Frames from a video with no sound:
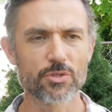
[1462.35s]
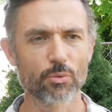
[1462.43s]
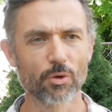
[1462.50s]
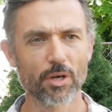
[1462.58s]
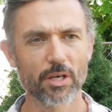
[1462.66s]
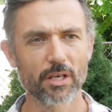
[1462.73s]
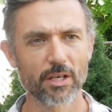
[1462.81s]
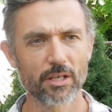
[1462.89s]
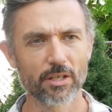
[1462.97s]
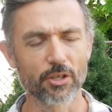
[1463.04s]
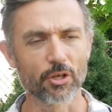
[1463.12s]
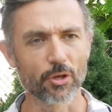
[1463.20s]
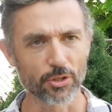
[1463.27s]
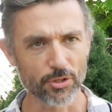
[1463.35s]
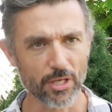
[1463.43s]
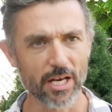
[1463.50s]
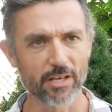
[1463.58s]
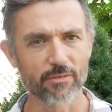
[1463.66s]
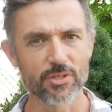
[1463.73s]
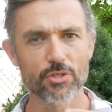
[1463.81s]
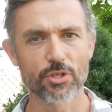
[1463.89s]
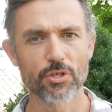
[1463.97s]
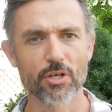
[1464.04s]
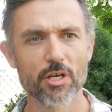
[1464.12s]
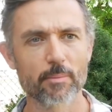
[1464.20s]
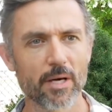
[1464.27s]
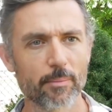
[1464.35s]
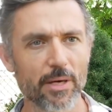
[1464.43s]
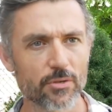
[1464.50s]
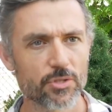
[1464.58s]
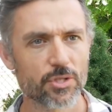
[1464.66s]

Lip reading: work, and you're kind of insecure about